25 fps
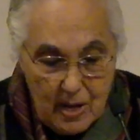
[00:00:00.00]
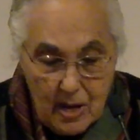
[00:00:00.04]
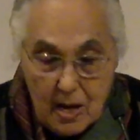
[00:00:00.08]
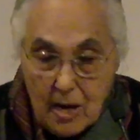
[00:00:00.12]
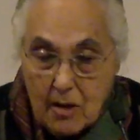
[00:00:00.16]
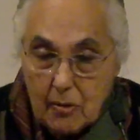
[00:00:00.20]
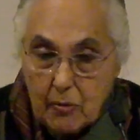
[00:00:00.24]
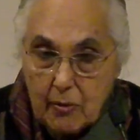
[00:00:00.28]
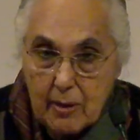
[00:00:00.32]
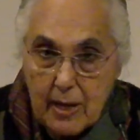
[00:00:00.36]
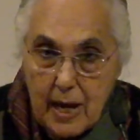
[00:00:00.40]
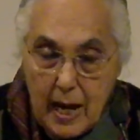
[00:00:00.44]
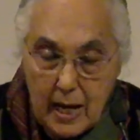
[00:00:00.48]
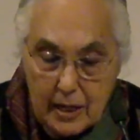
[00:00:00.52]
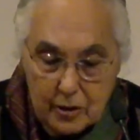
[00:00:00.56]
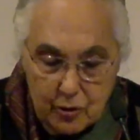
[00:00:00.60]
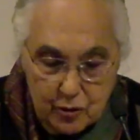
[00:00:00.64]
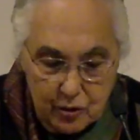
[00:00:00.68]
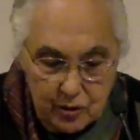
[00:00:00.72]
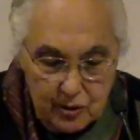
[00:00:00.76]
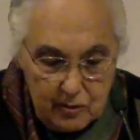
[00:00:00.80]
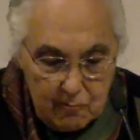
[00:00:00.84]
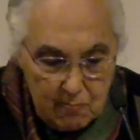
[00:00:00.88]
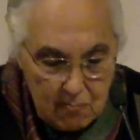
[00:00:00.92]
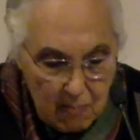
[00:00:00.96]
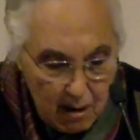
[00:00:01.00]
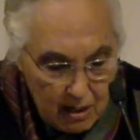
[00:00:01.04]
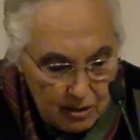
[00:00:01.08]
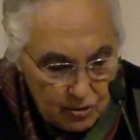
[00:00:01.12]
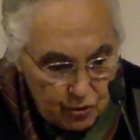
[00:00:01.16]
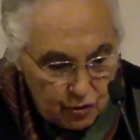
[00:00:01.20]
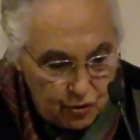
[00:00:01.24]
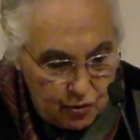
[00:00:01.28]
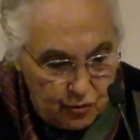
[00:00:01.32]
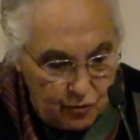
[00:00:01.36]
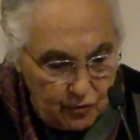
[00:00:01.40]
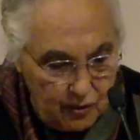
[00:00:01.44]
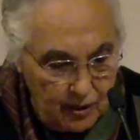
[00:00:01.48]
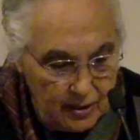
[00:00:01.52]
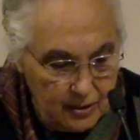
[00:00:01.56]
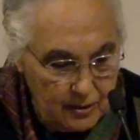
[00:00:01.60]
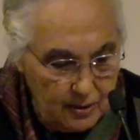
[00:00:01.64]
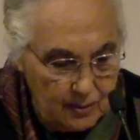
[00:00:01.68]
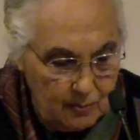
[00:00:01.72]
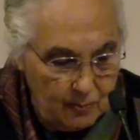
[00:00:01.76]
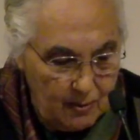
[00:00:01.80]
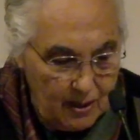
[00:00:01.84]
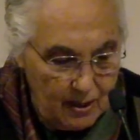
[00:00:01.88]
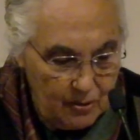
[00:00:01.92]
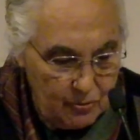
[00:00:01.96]
a reaction much
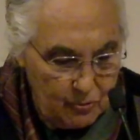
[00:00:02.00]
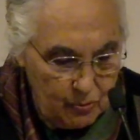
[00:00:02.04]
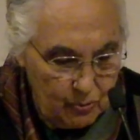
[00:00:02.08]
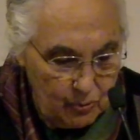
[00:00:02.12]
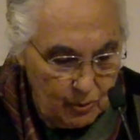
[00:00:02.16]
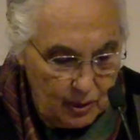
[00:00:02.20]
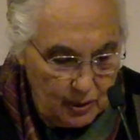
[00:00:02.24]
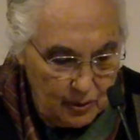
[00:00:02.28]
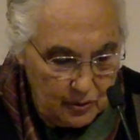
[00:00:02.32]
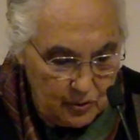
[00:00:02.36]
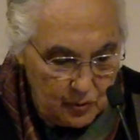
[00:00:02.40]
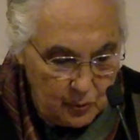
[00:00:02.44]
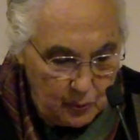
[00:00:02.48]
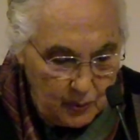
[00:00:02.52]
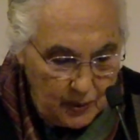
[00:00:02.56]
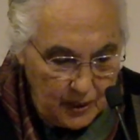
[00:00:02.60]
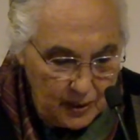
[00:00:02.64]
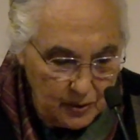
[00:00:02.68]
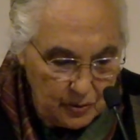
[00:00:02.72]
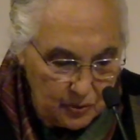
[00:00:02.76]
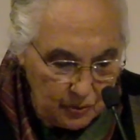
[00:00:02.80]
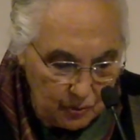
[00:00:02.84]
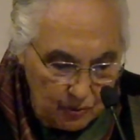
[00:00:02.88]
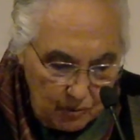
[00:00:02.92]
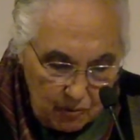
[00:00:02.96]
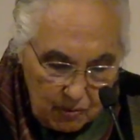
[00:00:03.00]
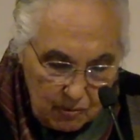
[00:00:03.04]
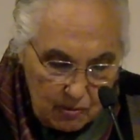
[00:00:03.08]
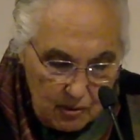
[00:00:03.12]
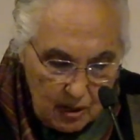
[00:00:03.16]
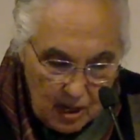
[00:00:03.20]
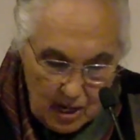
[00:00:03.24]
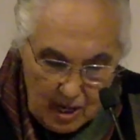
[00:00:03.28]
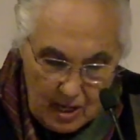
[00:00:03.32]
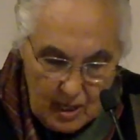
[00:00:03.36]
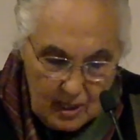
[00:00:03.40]
dreaded by rulers, we are told,